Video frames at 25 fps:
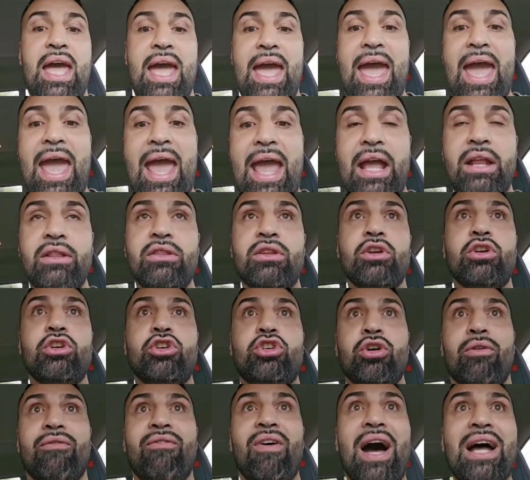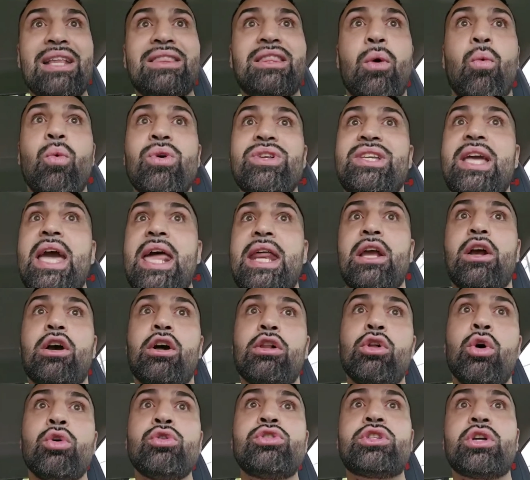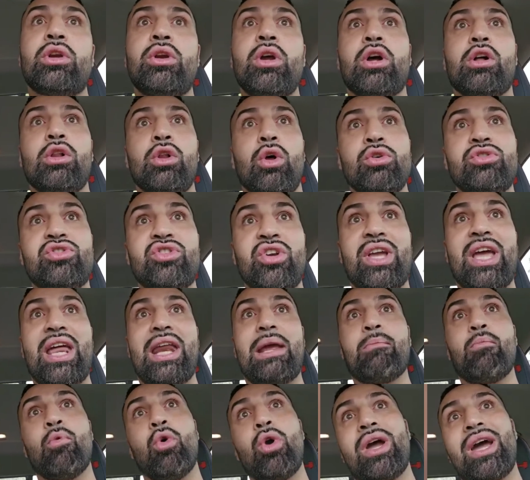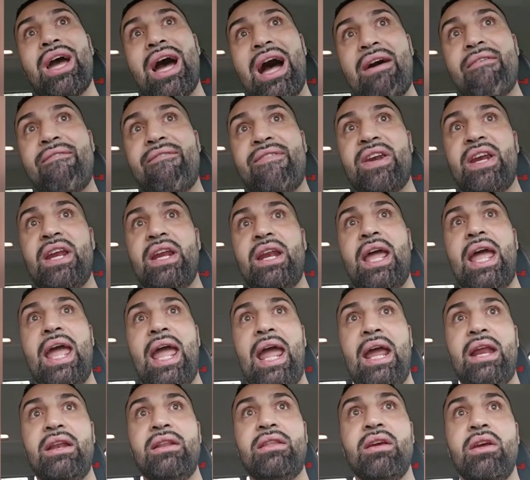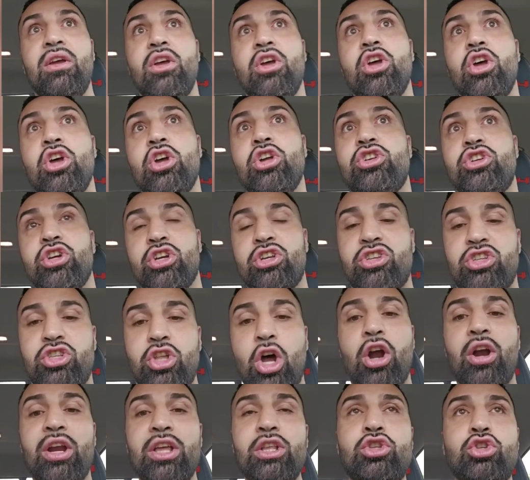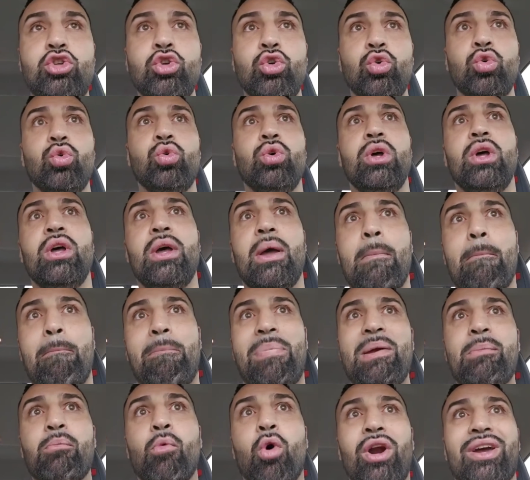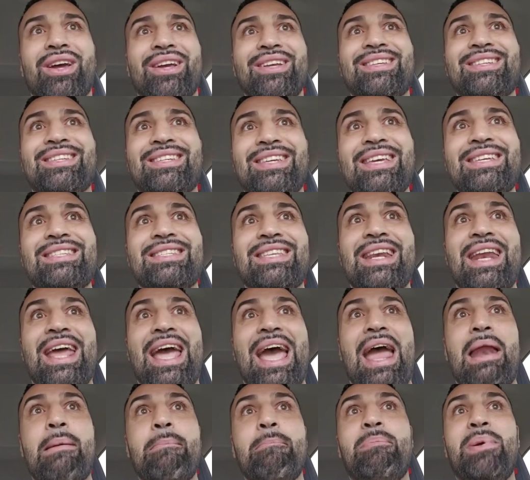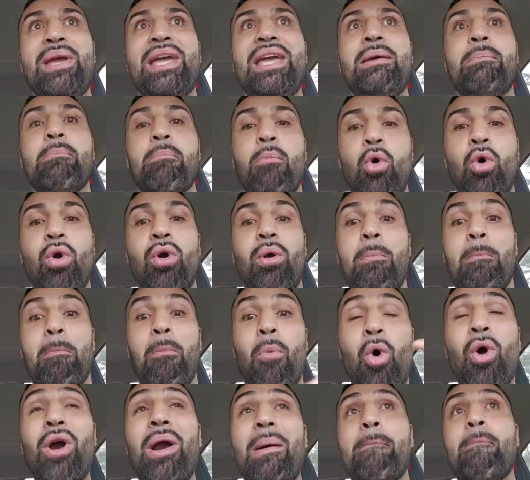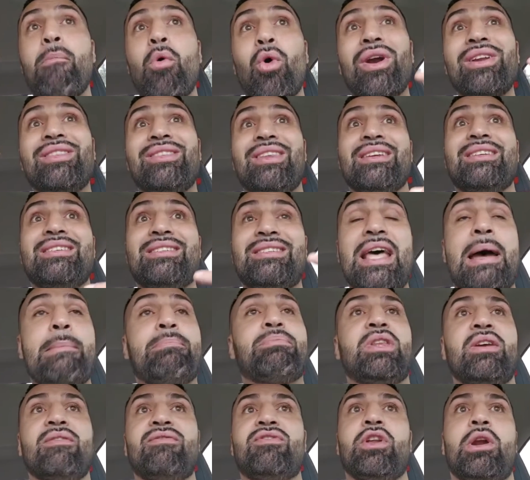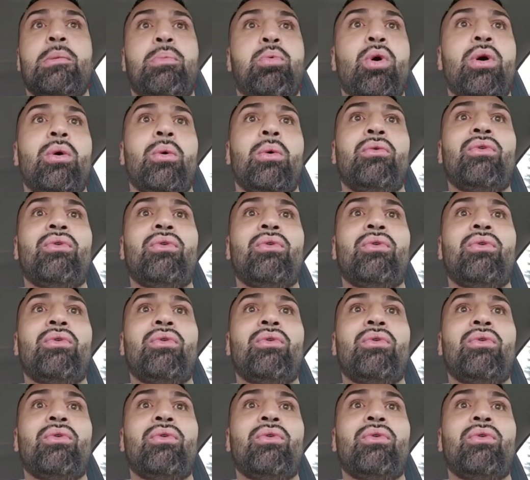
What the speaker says: And Gervonta was getting closer and closer, getting more confident, and just starting to be more consistent and be more and more deceptive, to the point where